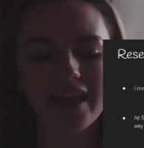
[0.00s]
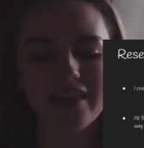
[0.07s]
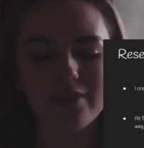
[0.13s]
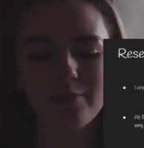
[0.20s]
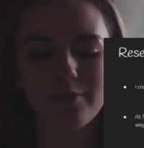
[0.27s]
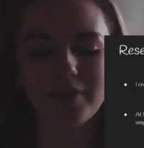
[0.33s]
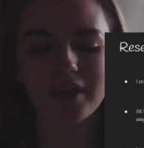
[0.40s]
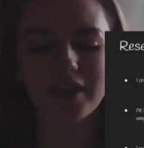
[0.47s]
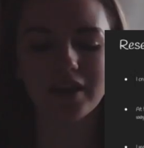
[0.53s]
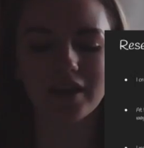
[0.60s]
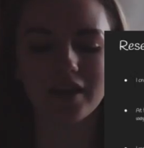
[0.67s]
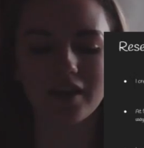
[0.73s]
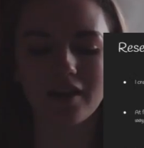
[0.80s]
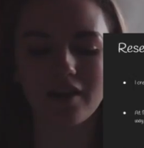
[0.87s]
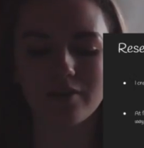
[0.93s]
In the
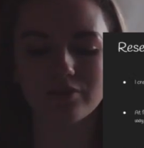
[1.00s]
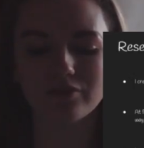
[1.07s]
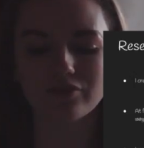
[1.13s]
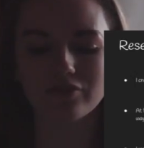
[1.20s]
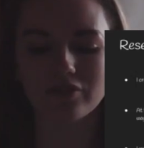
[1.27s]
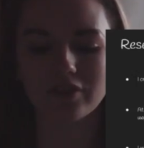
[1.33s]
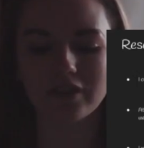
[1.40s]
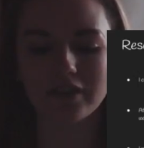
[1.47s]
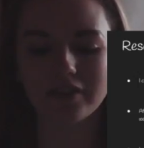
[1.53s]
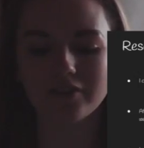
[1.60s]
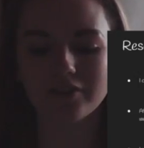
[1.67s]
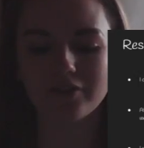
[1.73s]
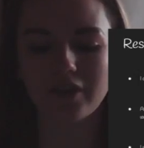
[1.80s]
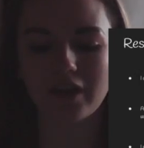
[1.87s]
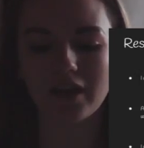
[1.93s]
beginning, I was struggling
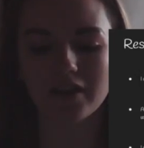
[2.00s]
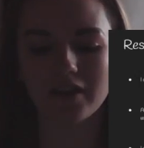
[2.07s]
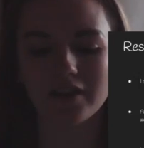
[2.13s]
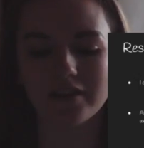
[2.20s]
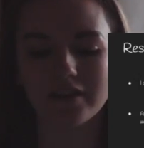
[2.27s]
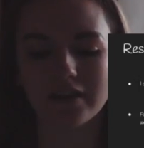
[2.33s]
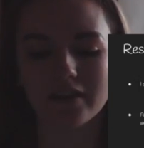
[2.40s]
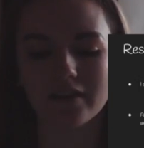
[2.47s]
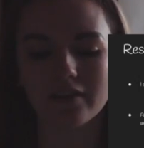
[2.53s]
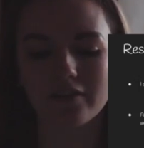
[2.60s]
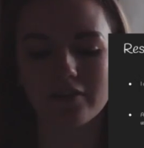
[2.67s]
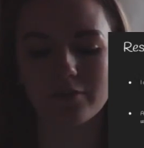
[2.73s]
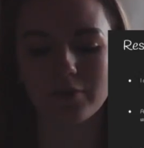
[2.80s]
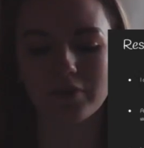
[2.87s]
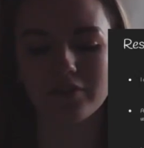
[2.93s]
to create an idea,
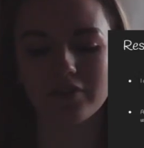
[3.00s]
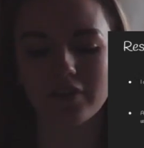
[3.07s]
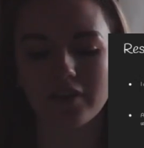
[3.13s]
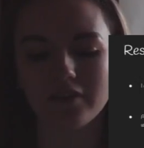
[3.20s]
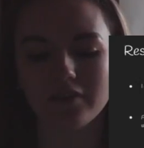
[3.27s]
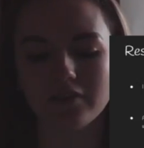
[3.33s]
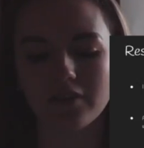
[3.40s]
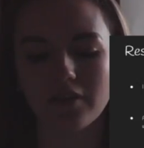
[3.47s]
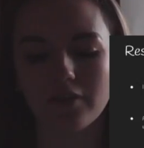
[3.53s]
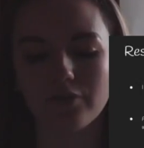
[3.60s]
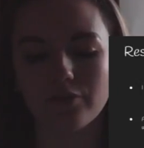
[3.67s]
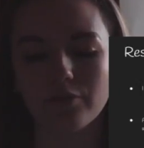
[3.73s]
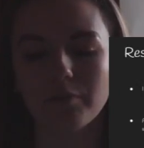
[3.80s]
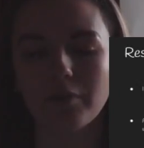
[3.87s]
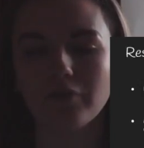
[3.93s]
so I decided to go
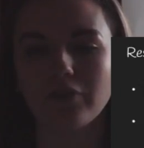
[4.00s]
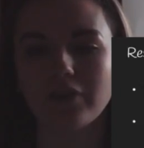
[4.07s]
through my